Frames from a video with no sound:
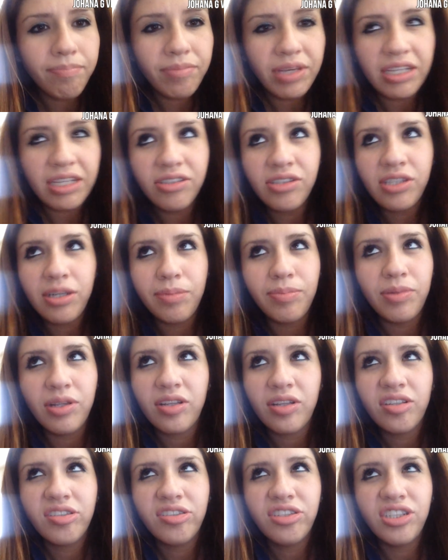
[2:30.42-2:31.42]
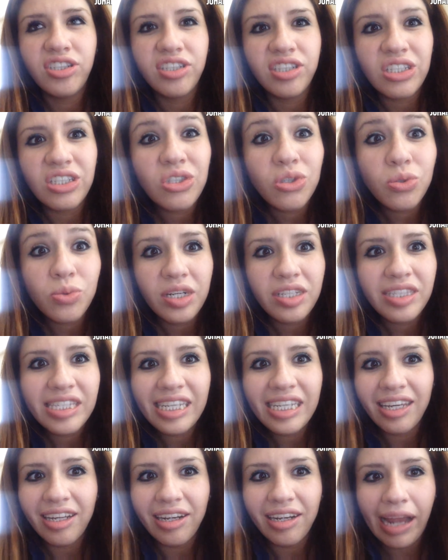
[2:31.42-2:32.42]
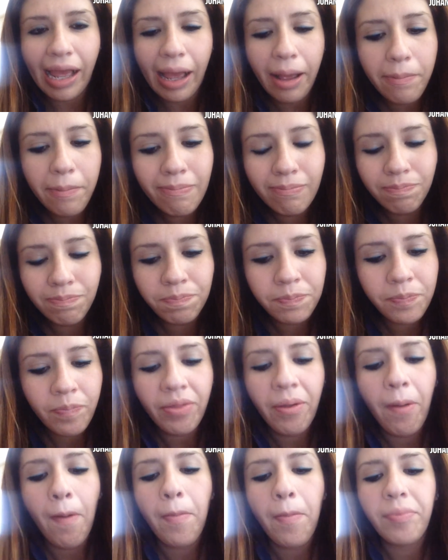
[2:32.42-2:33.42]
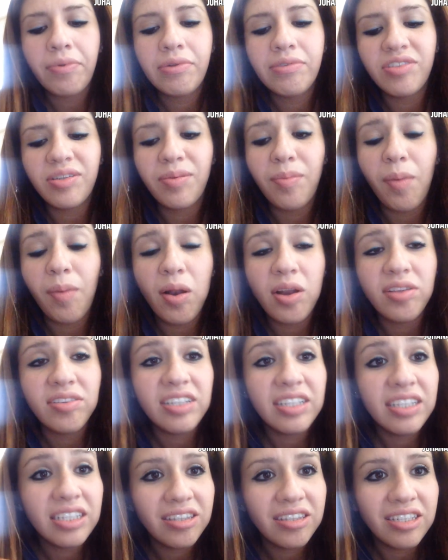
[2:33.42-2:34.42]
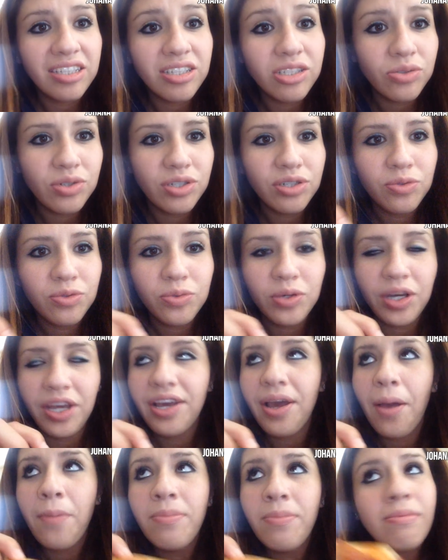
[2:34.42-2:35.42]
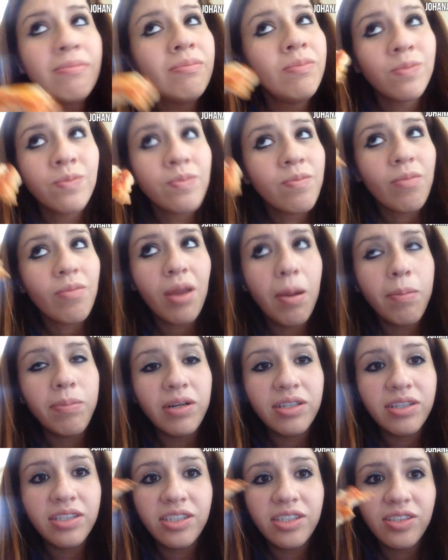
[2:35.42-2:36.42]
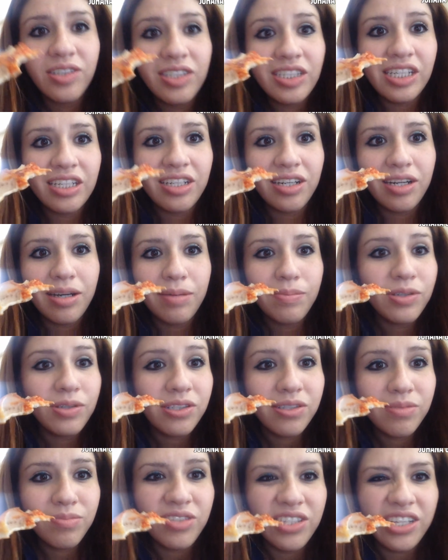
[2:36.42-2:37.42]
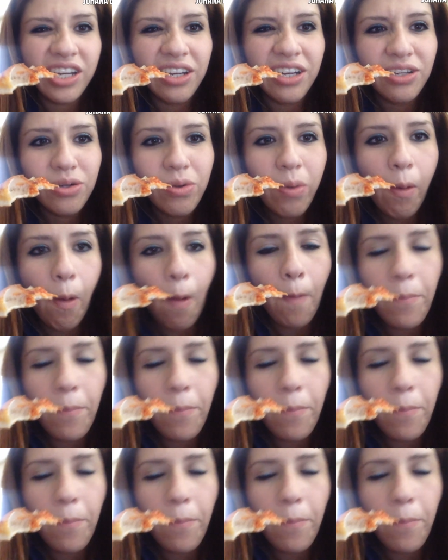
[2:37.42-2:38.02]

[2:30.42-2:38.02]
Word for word: because i'm on lunch and i just want to take a nap so i'm gonna take this real quick i'm gonna go take a nap because i'm tired